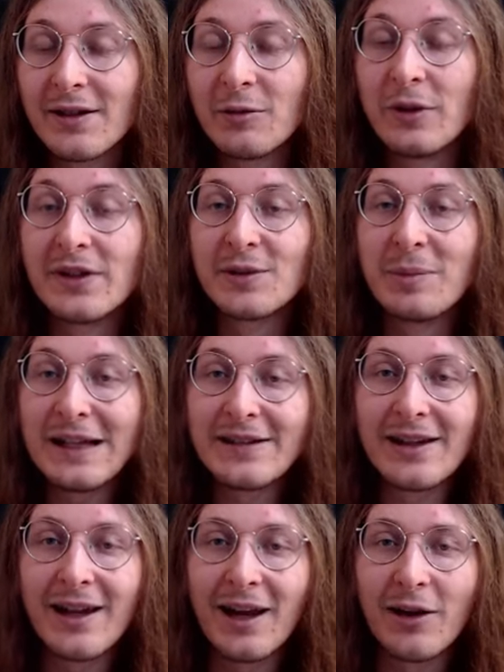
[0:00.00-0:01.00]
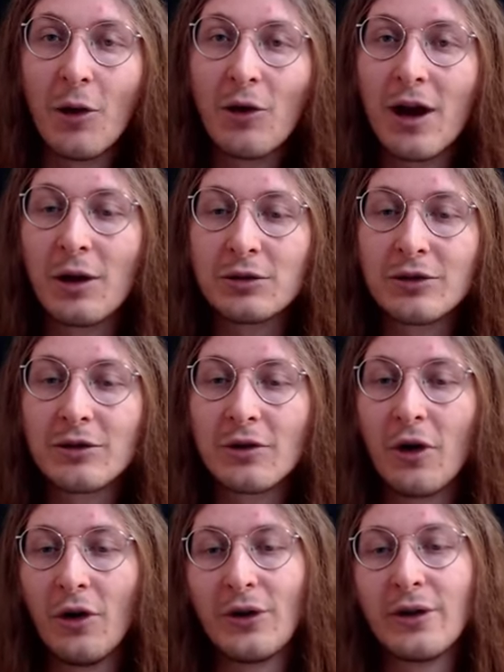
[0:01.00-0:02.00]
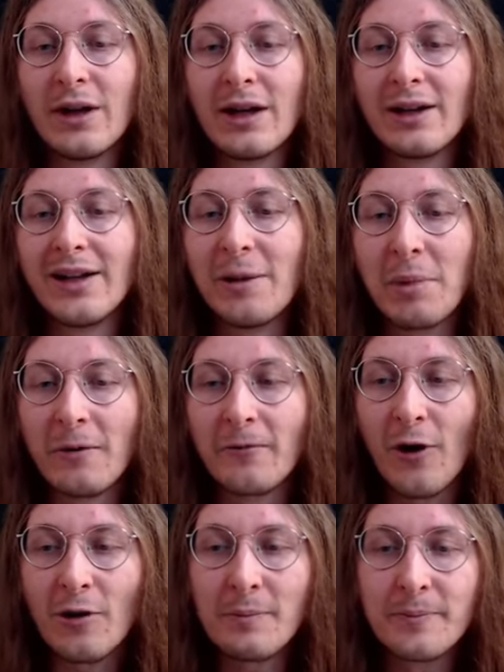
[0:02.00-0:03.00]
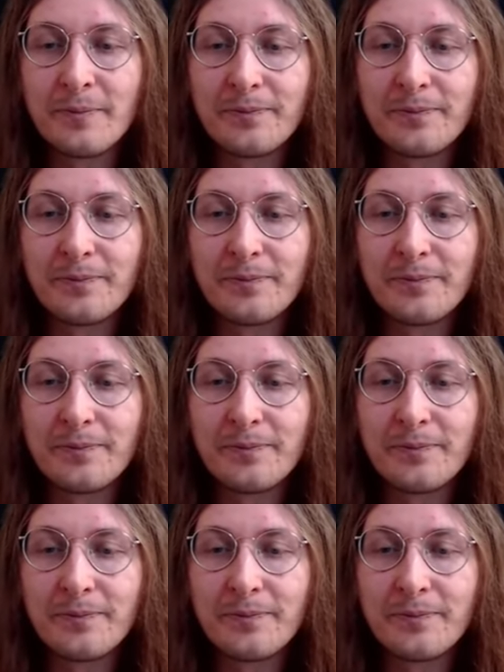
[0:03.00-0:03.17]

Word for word: which is basically a lockout on debuff form.